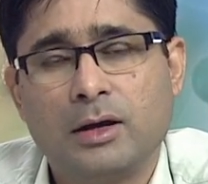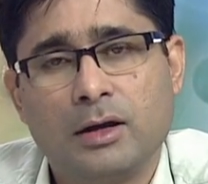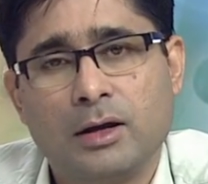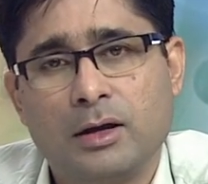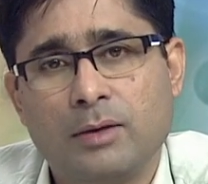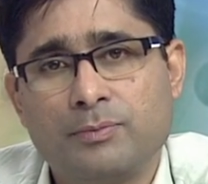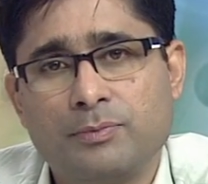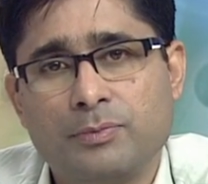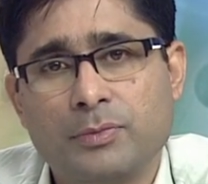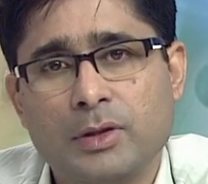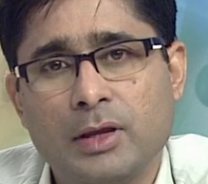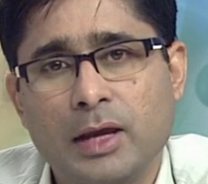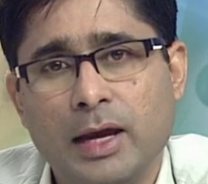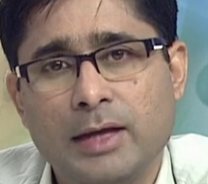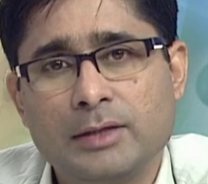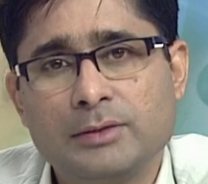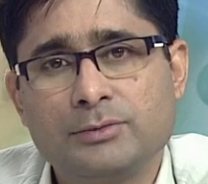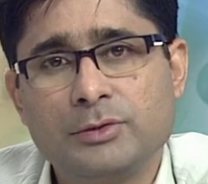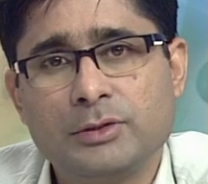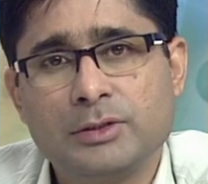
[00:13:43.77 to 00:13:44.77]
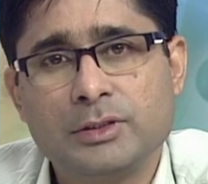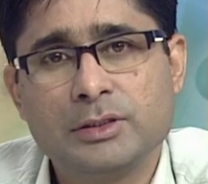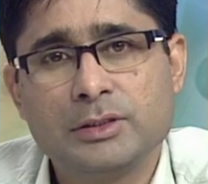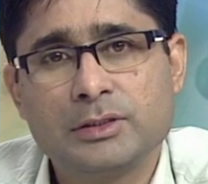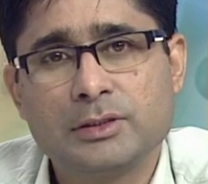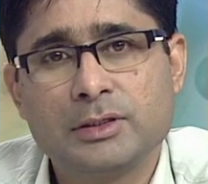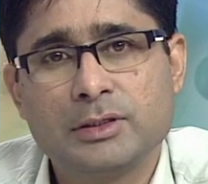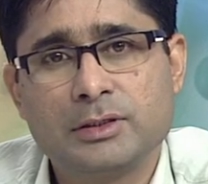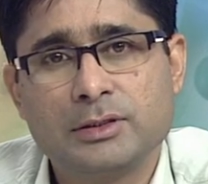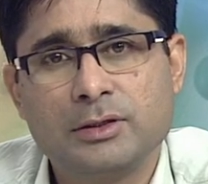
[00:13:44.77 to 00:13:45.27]
uh, as we
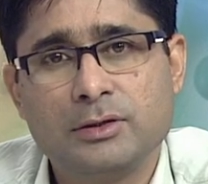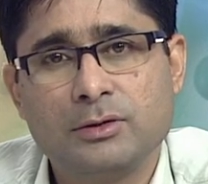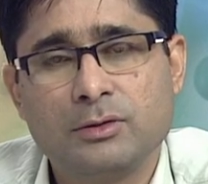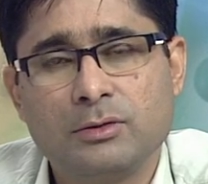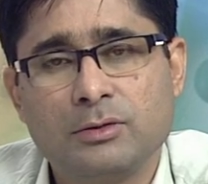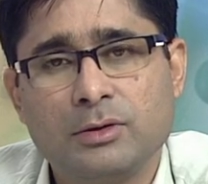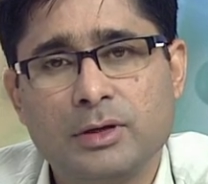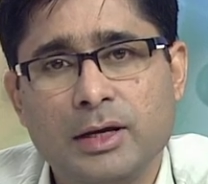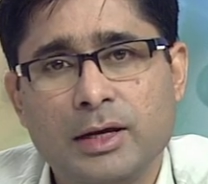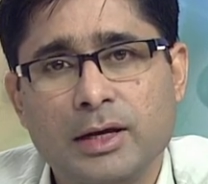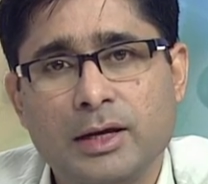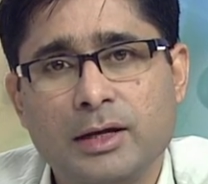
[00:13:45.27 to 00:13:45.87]
discussed, you know,